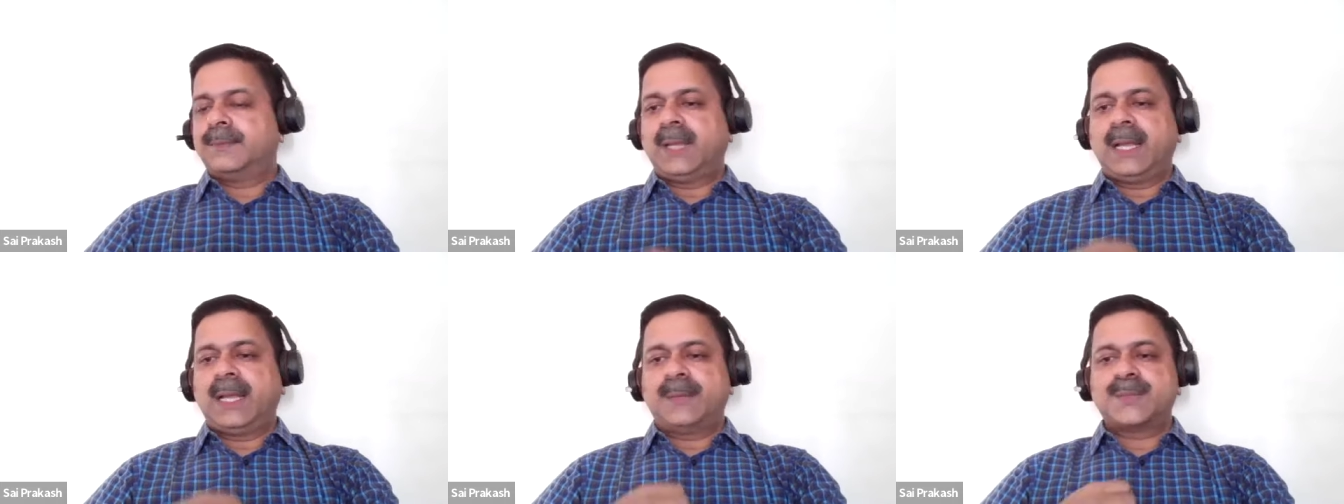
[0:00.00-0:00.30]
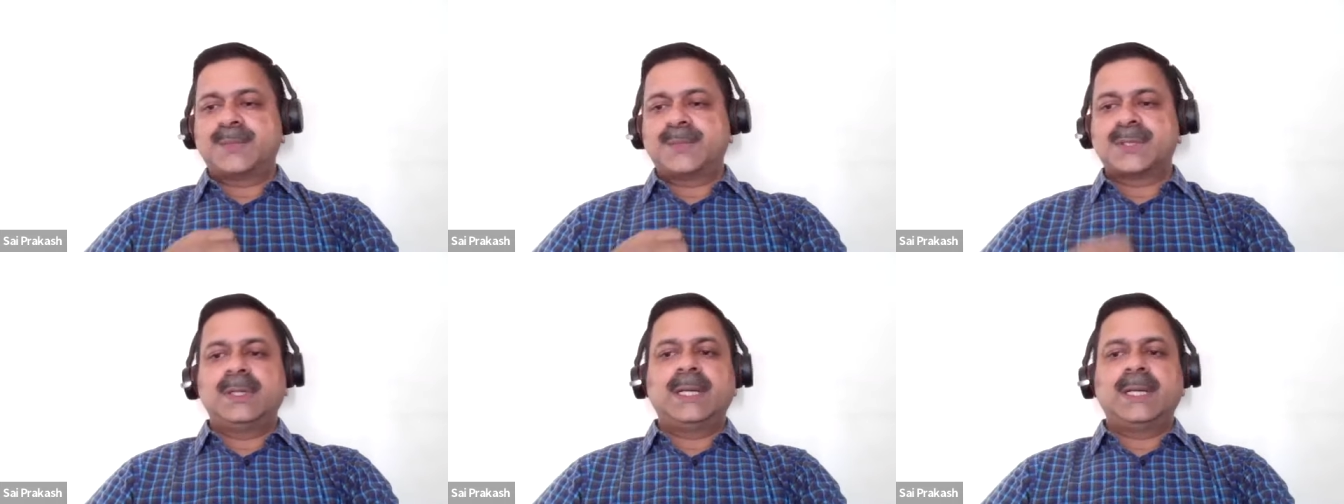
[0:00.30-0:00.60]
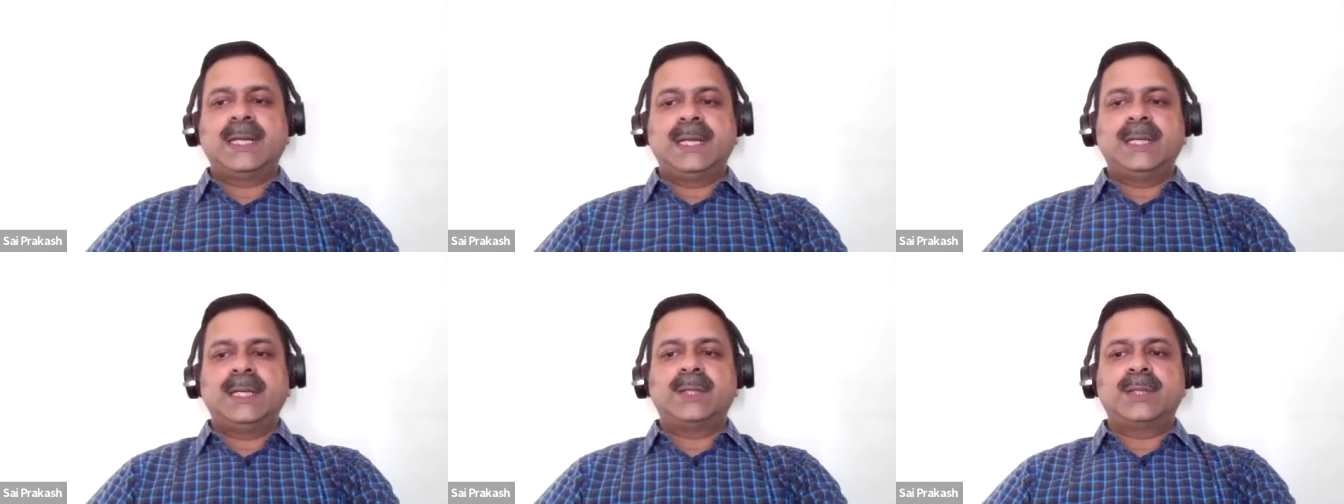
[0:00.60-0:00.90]

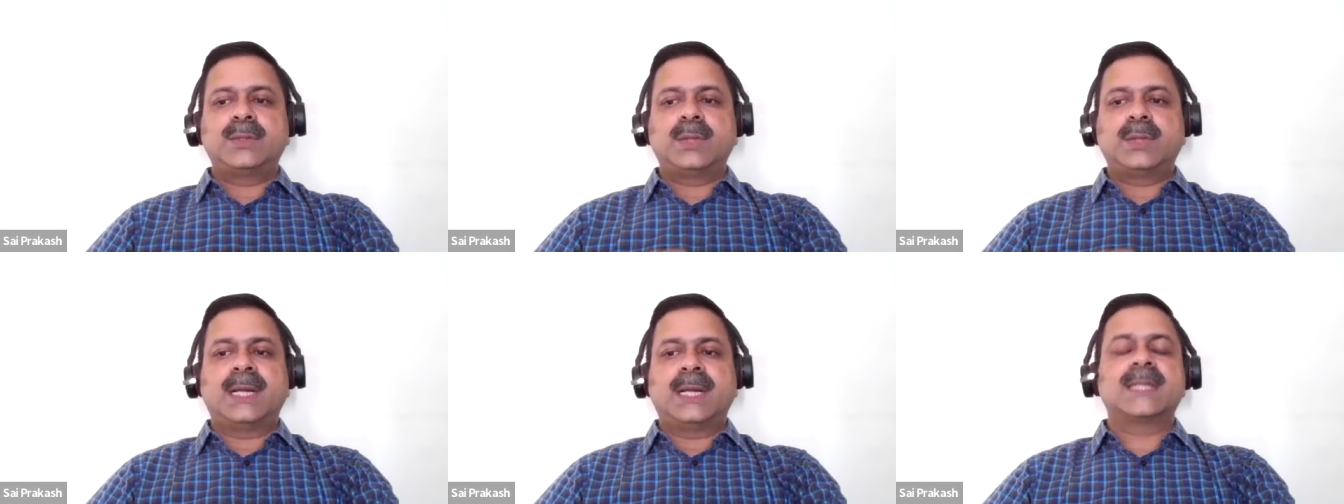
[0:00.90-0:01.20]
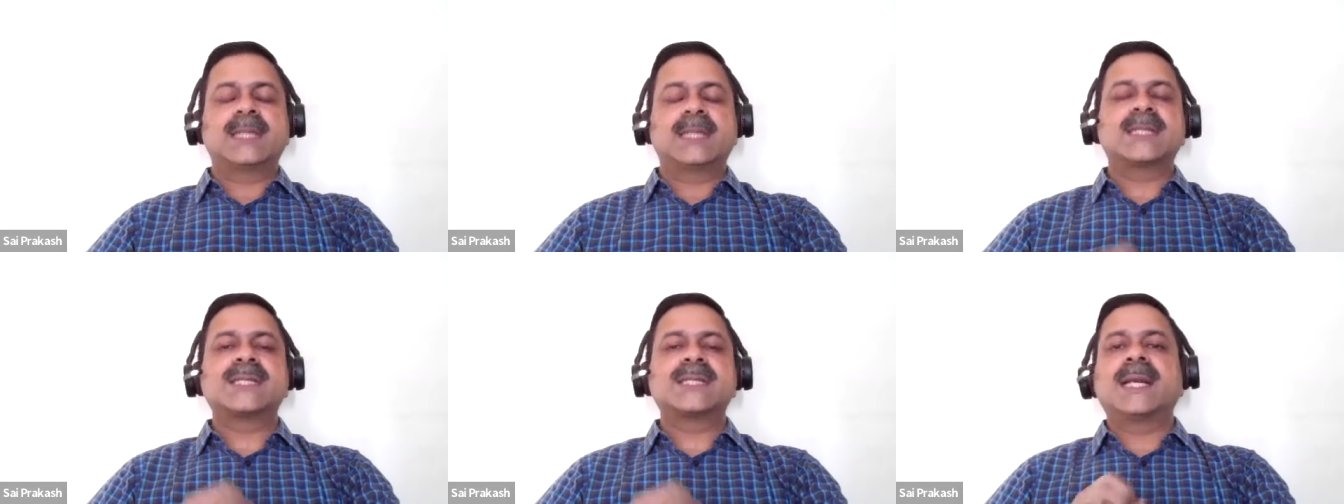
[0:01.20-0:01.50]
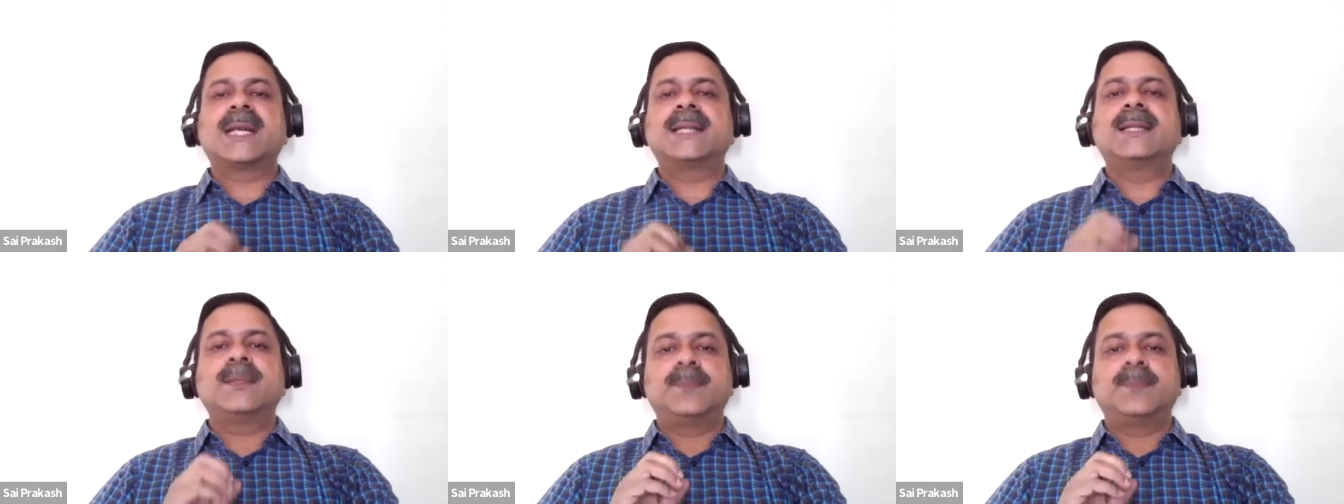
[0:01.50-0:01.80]
absolutely to
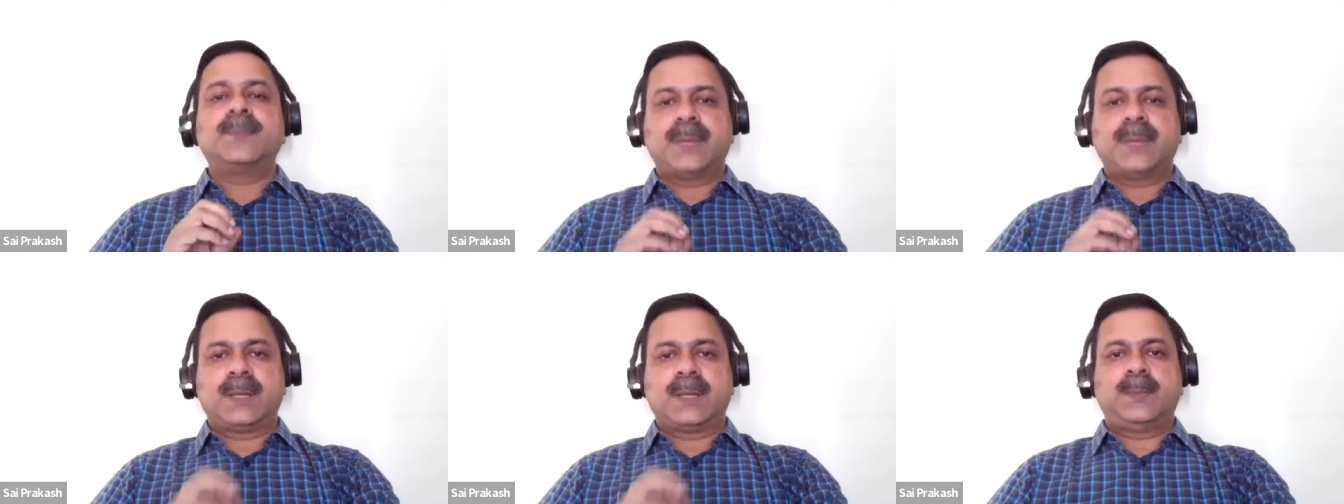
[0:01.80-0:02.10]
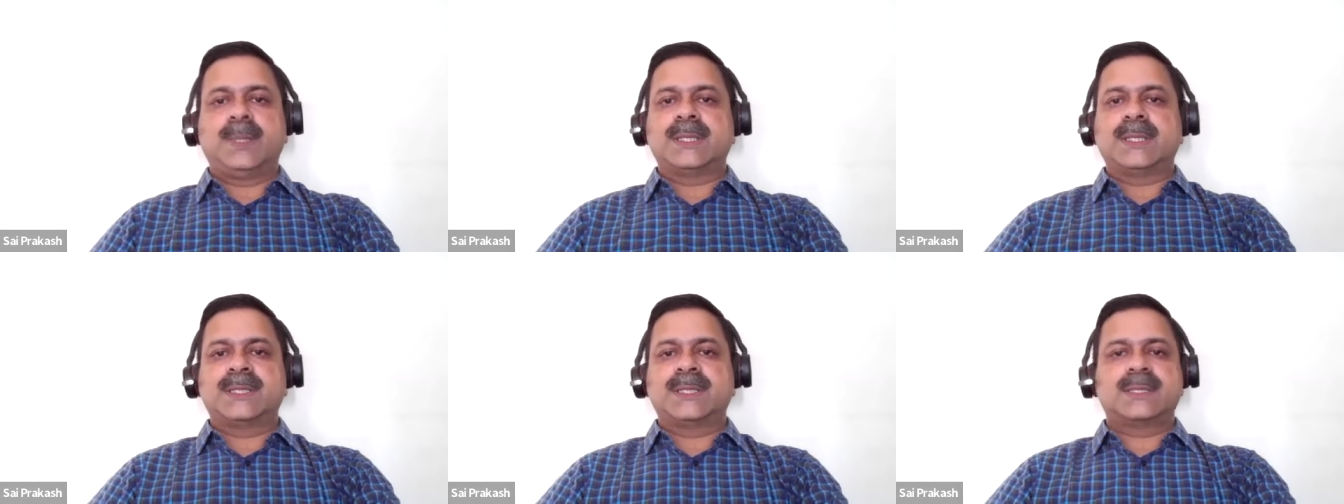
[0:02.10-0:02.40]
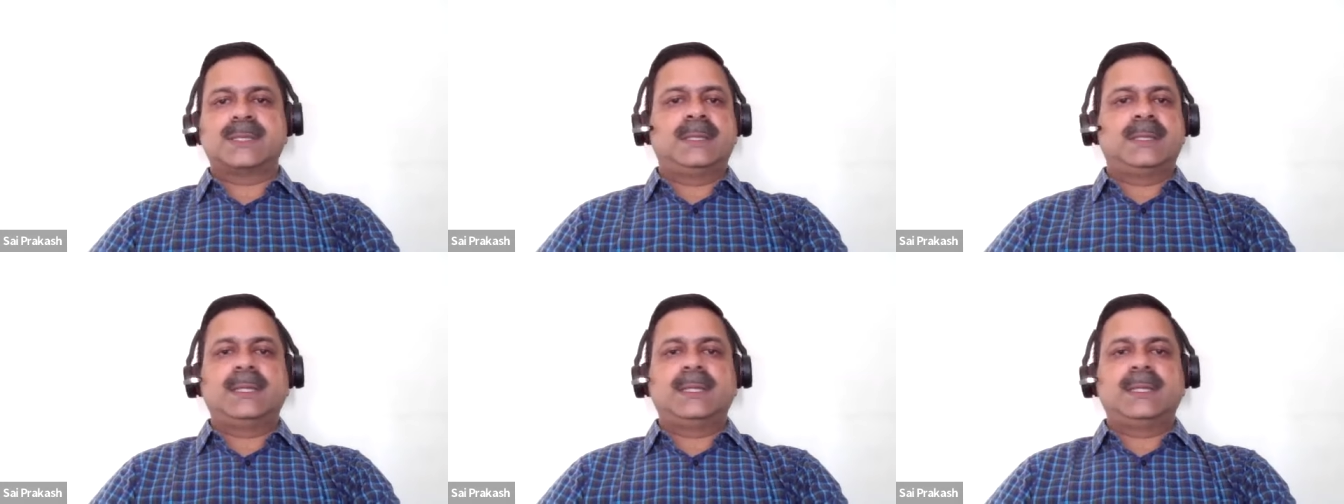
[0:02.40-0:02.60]
understand the purpose.